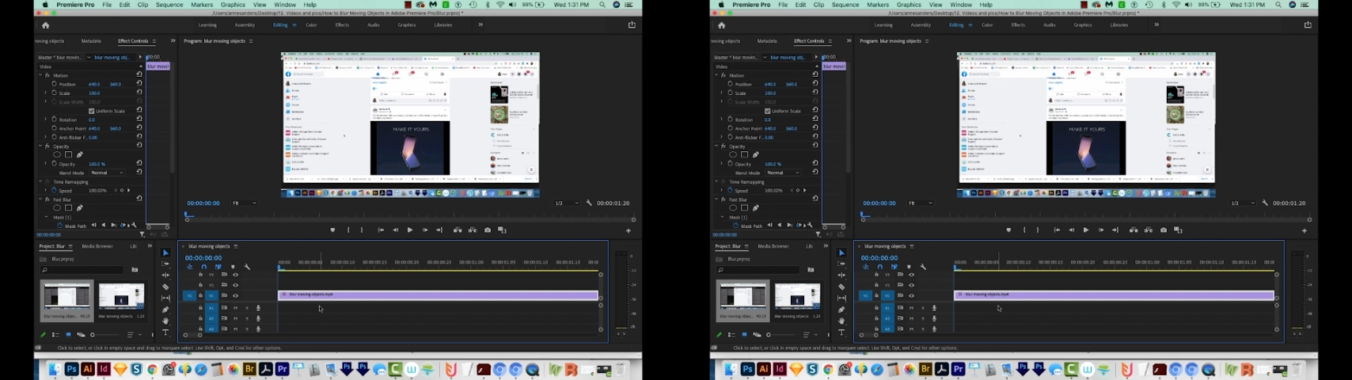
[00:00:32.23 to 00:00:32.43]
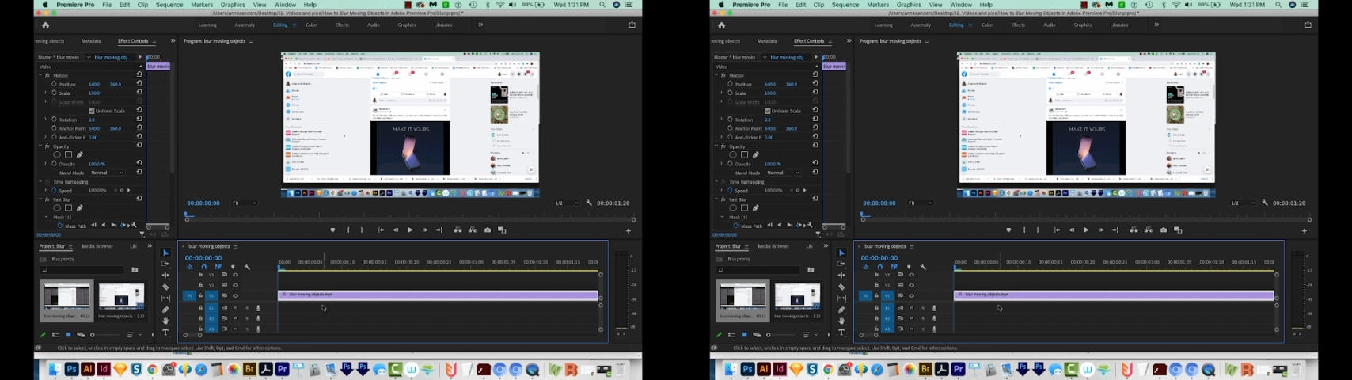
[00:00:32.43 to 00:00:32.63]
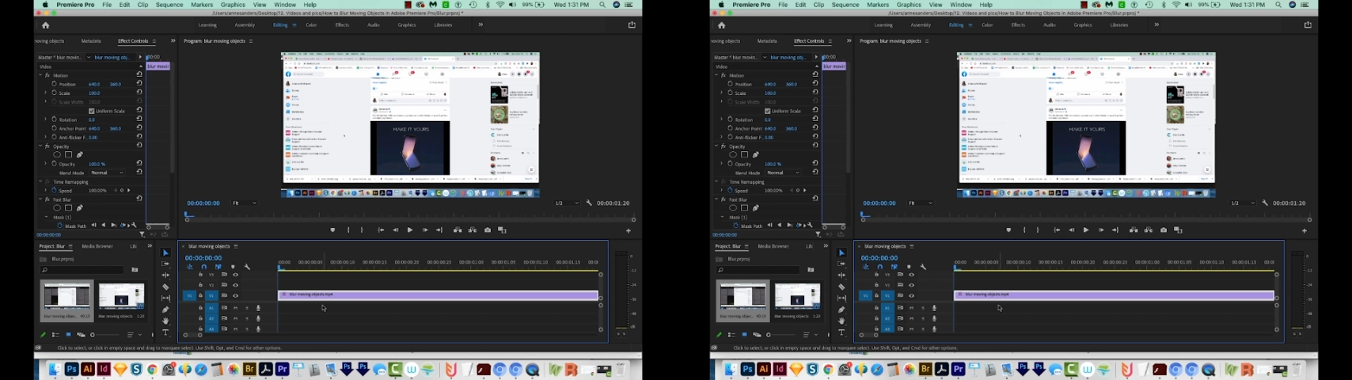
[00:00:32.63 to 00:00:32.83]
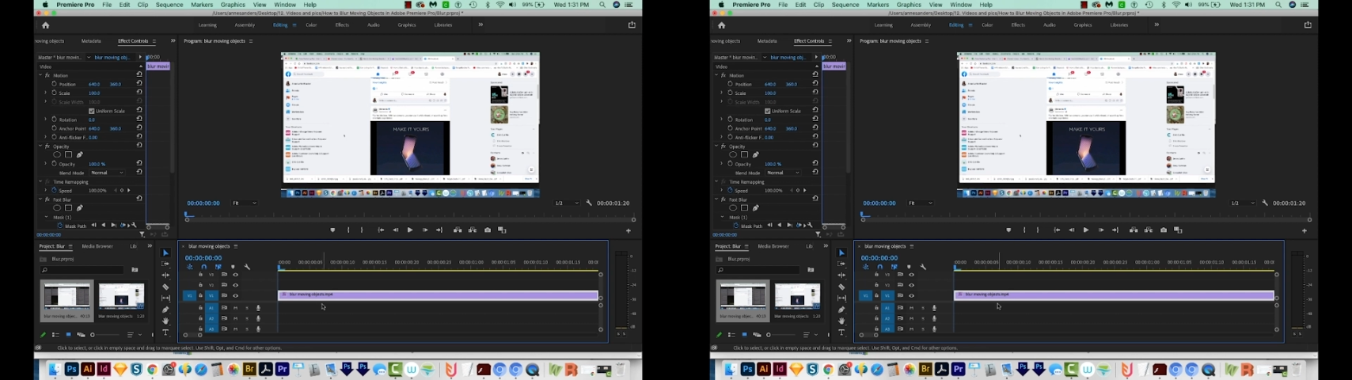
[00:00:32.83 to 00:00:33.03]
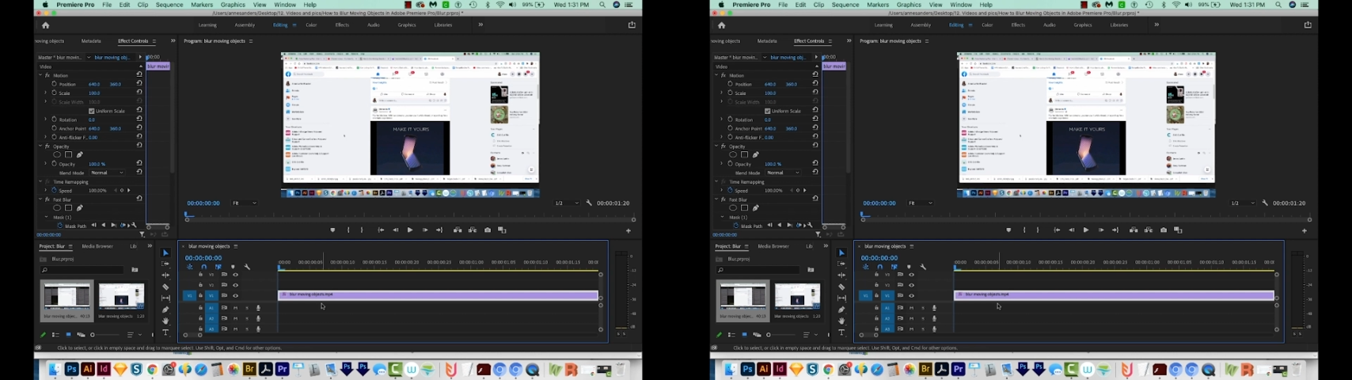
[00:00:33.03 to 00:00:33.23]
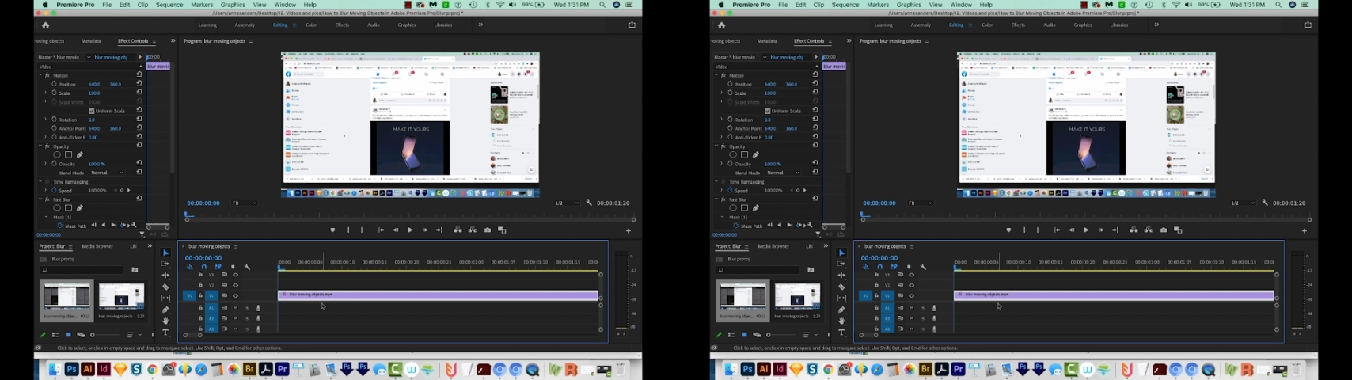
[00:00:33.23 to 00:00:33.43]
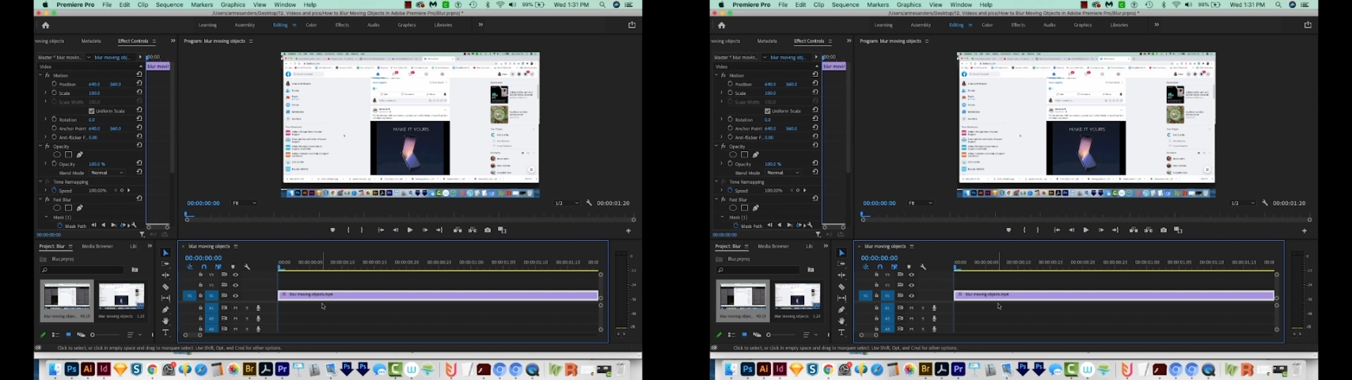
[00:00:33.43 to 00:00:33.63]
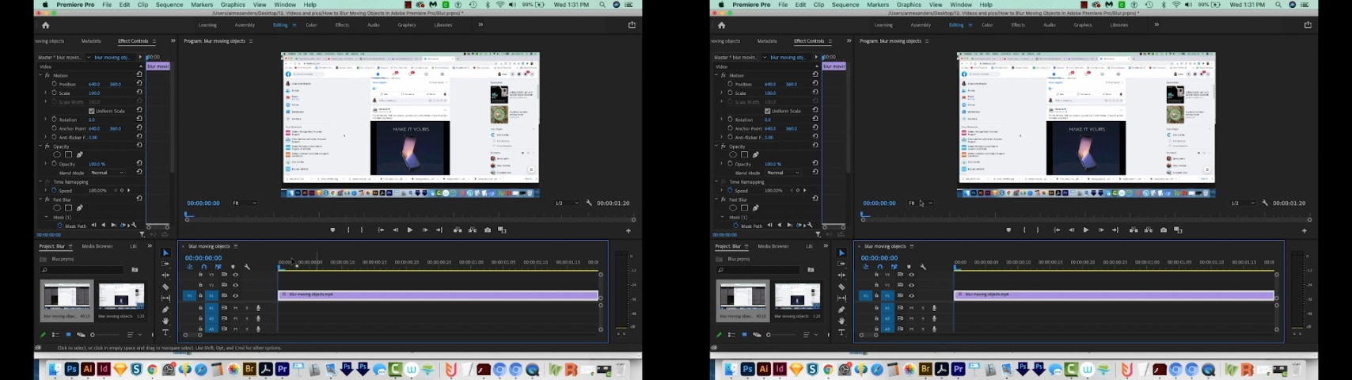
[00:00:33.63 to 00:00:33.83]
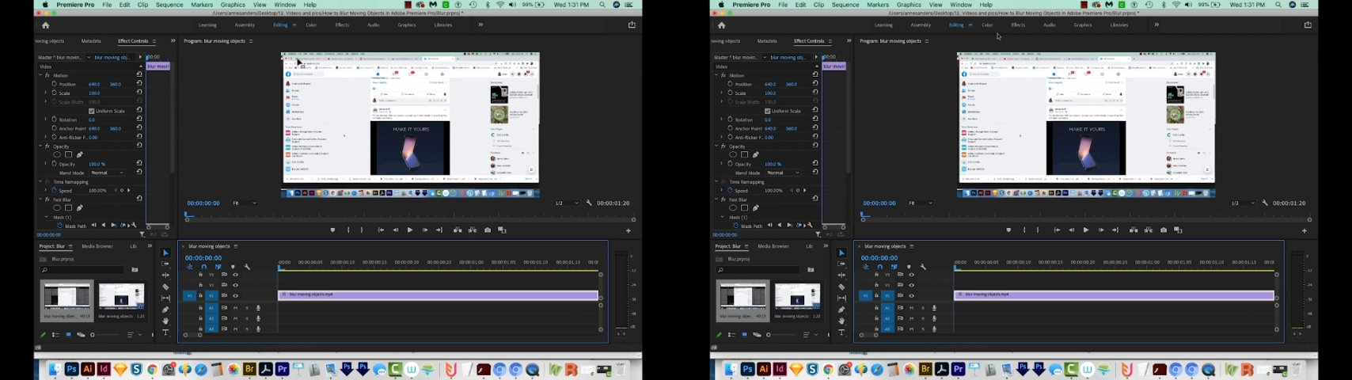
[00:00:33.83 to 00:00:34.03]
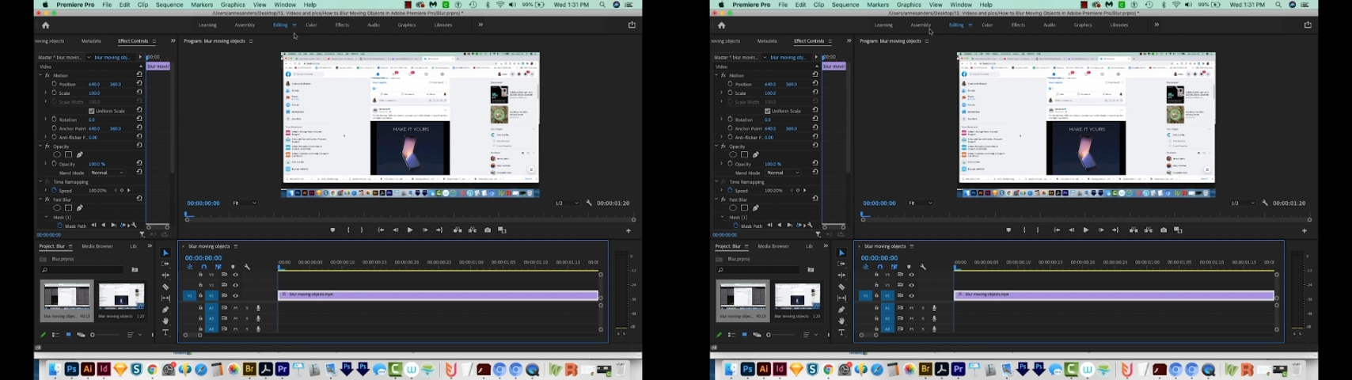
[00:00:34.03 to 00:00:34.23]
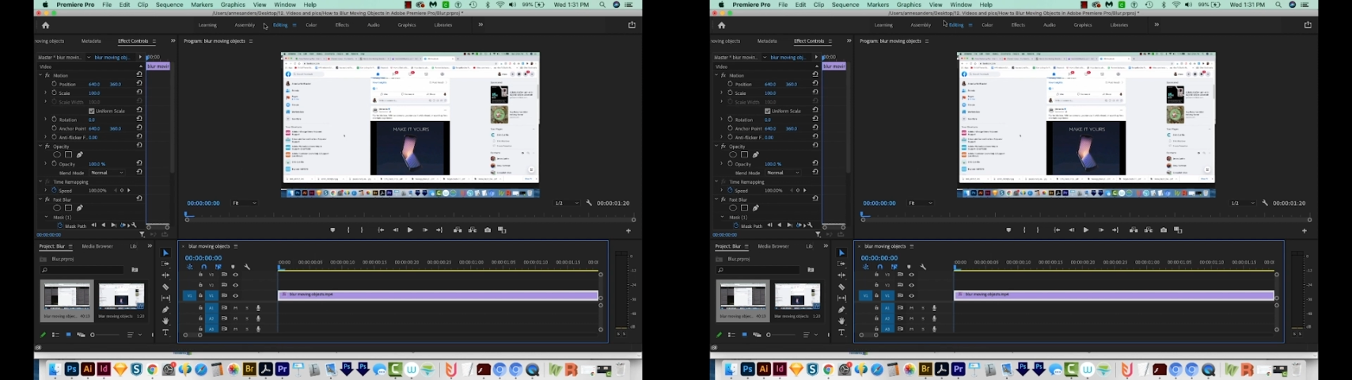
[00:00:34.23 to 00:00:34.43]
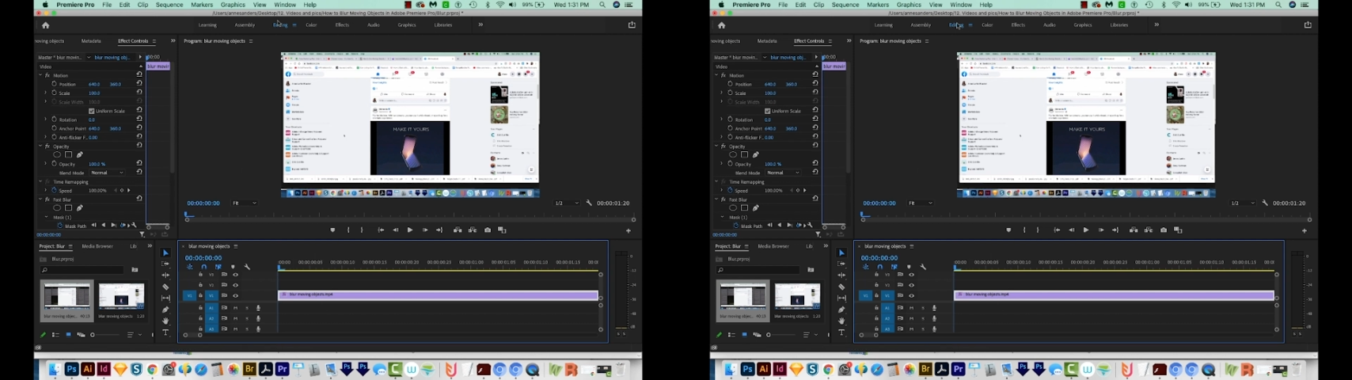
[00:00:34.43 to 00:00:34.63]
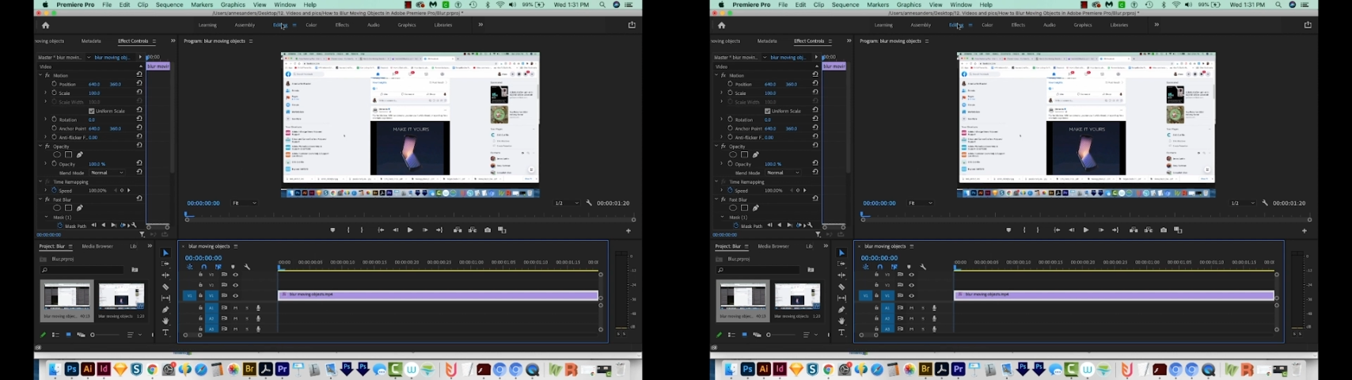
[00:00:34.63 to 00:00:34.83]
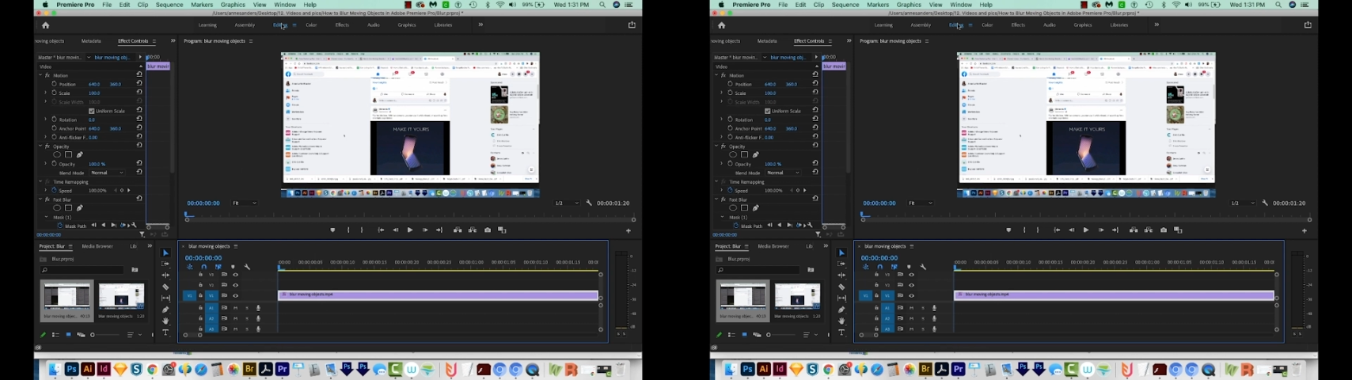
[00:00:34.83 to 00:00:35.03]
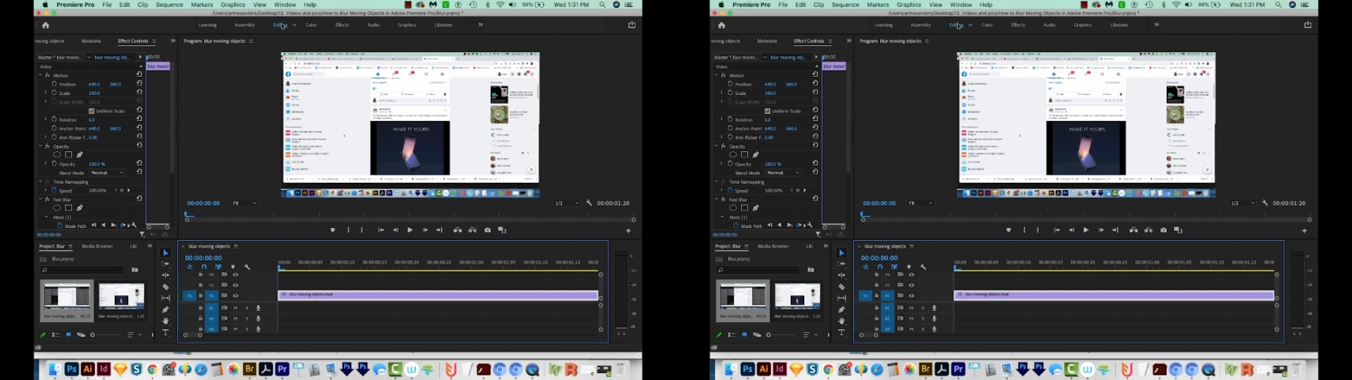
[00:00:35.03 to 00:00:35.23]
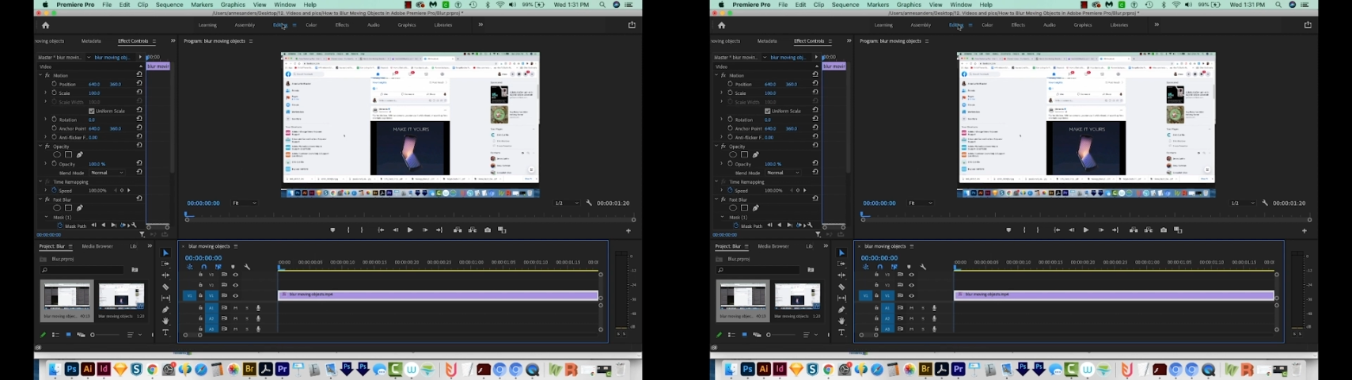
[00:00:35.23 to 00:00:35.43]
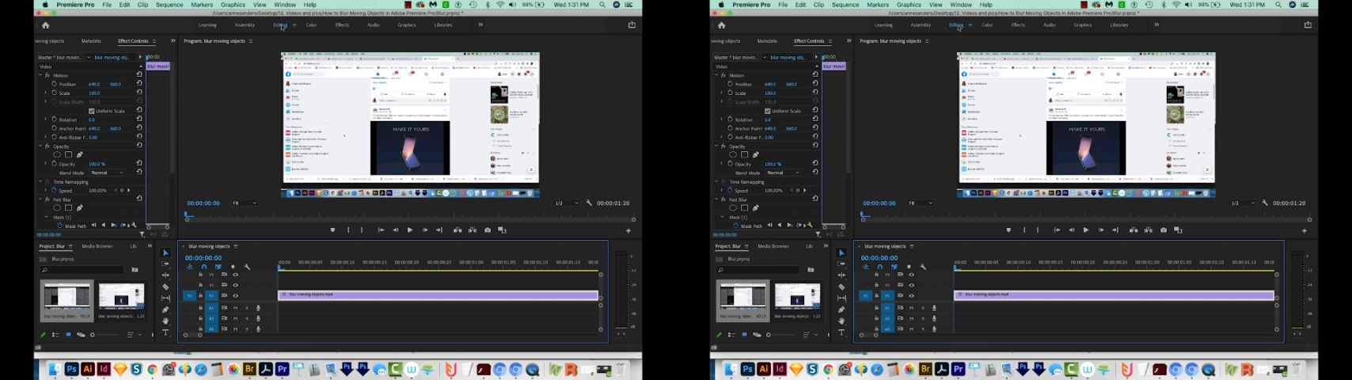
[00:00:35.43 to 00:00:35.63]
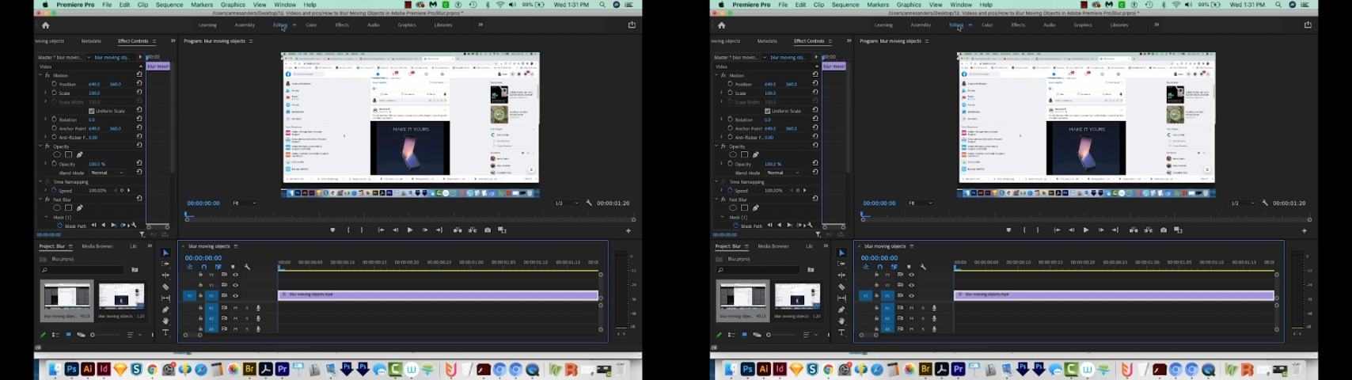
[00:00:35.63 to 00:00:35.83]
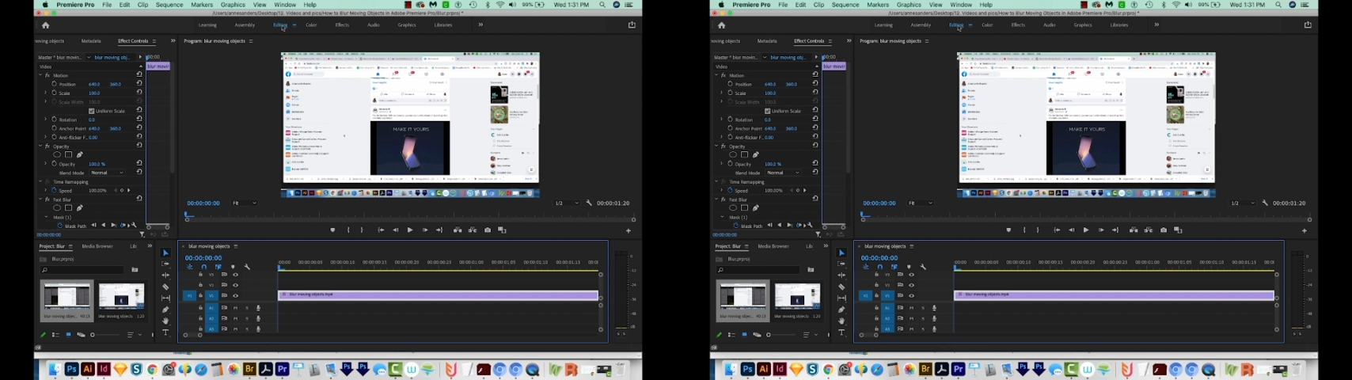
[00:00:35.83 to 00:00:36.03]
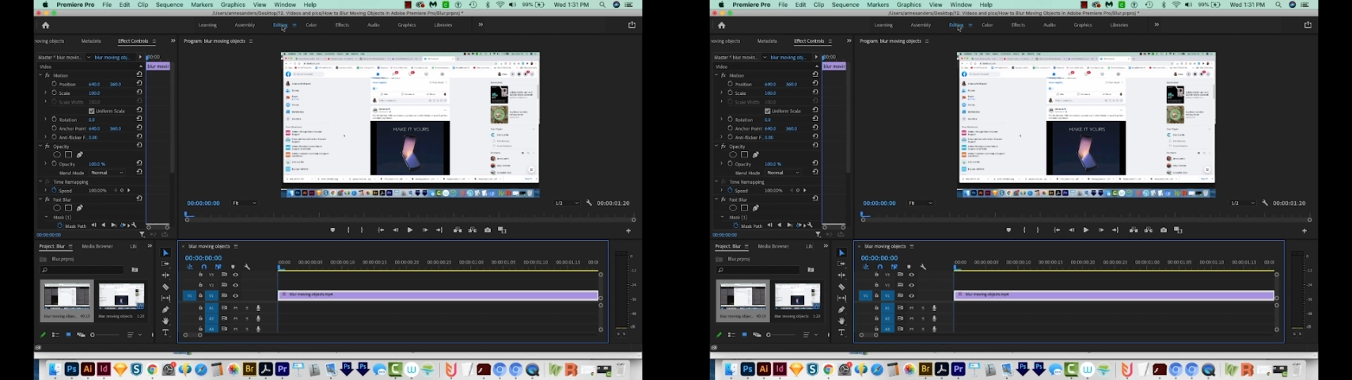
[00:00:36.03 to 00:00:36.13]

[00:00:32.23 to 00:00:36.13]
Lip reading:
No face is visible, so there are no lips to read.